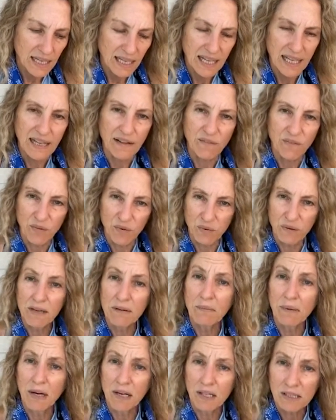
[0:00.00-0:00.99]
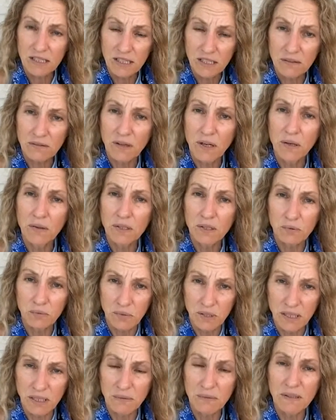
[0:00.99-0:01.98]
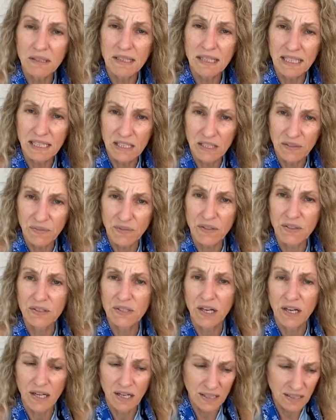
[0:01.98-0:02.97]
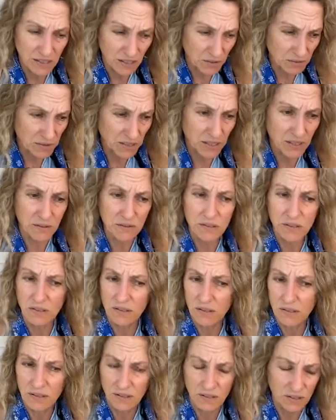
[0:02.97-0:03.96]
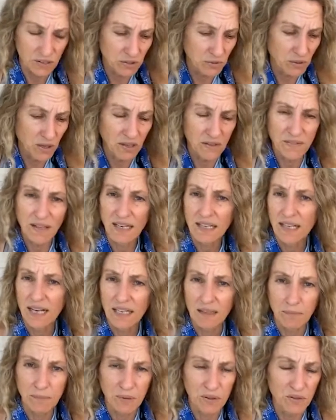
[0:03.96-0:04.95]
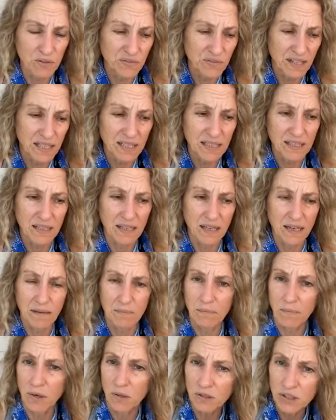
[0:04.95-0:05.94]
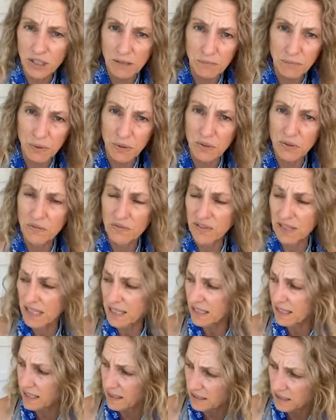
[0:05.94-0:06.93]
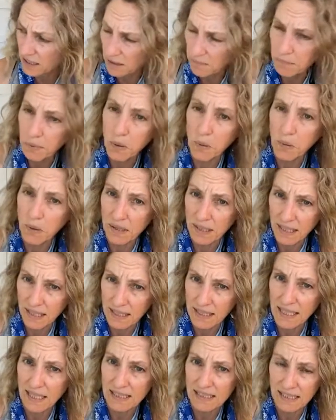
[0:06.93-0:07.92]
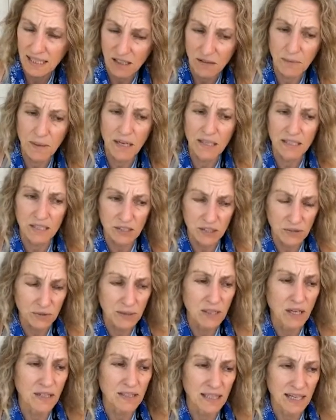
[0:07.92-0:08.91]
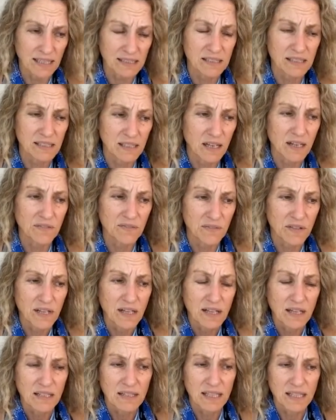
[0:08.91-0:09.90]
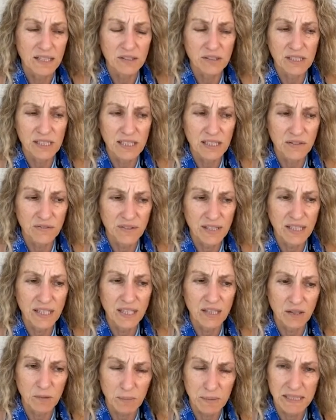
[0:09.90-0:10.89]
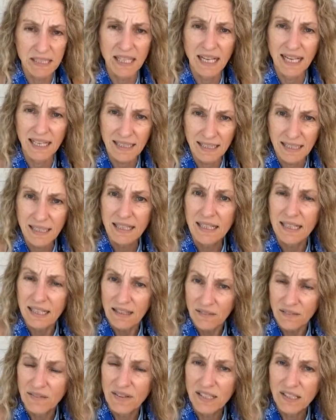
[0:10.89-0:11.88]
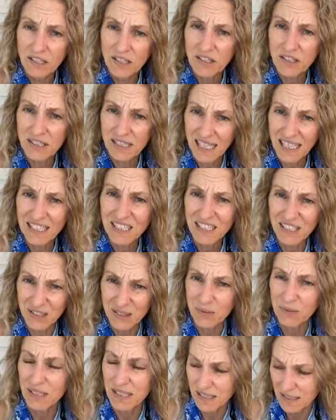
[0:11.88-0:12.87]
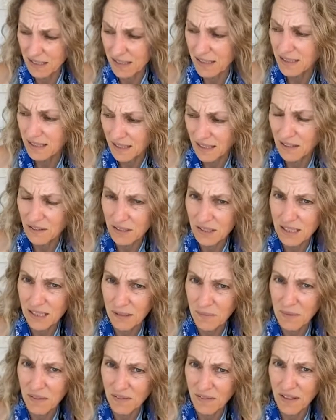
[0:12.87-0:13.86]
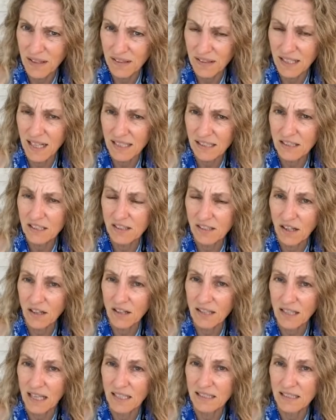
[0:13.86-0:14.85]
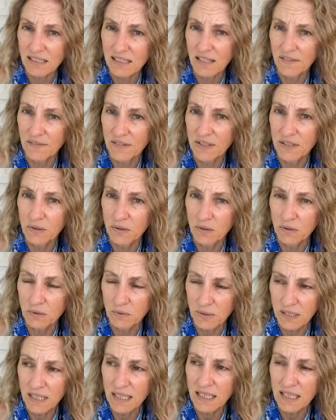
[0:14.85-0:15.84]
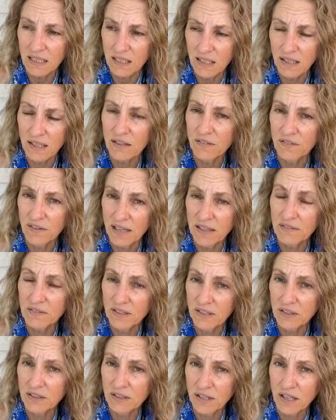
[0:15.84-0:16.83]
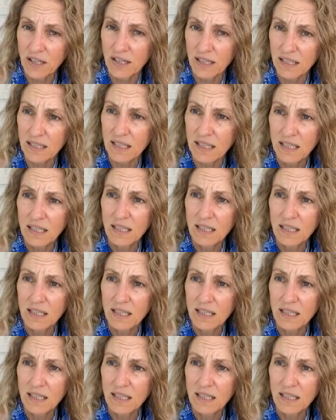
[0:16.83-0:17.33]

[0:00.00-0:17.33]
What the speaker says: if 3 marks in a row is really, really easy for your dog, go, do all that kind of proofing, motion proofing and supporting in that center mark and doing all that stuff that you see in the video, but then finish your sessions with, some of that start line stuff, and you will really clarify for your dog,